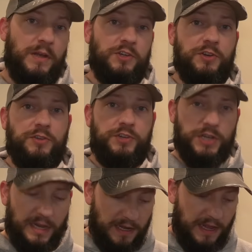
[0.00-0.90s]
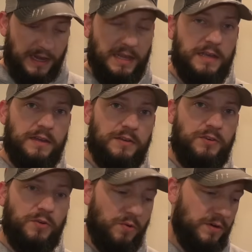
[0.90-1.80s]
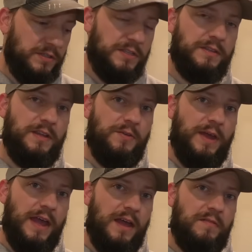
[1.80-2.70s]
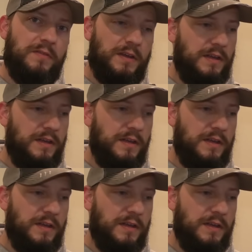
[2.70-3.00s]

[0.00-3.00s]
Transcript: Make sure you shut any doors that you have